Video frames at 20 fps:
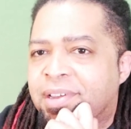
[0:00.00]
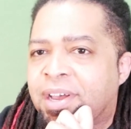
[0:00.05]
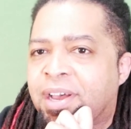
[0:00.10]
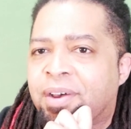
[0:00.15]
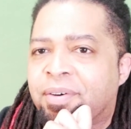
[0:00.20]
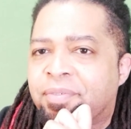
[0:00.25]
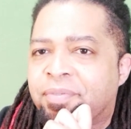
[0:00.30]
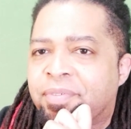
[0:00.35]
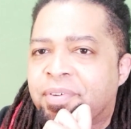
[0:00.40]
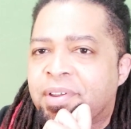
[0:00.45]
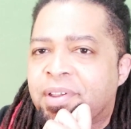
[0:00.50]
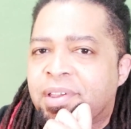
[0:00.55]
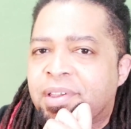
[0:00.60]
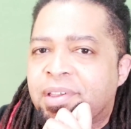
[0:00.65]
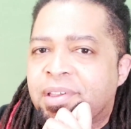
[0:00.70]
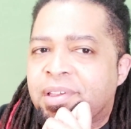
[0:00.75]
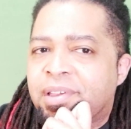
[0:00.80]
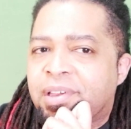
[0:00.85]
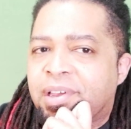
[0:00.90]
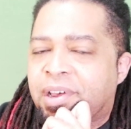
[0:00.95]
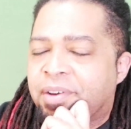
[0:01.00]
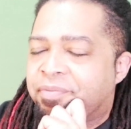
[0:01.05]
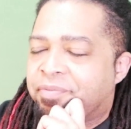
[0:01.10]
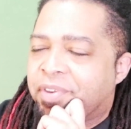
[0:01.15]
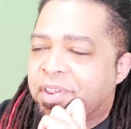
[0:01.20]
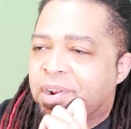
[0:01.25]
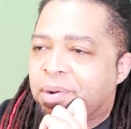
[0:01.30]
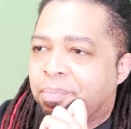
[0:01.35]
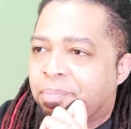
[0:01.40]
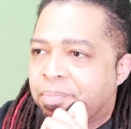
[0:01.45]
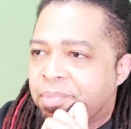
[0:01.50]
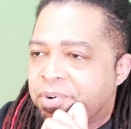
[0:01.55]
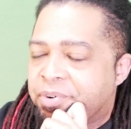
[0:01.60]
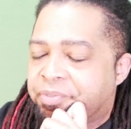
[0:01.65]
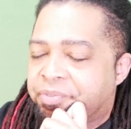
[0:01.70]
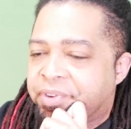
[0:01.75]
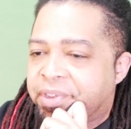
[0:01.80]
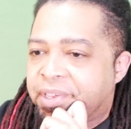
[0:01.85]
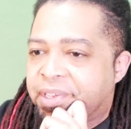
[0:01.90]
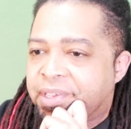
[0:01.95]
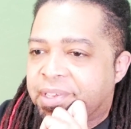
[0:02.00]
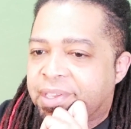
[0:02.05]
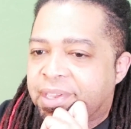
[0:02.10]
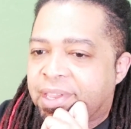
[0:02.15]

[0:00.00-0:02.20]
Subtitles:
of a Venom movie.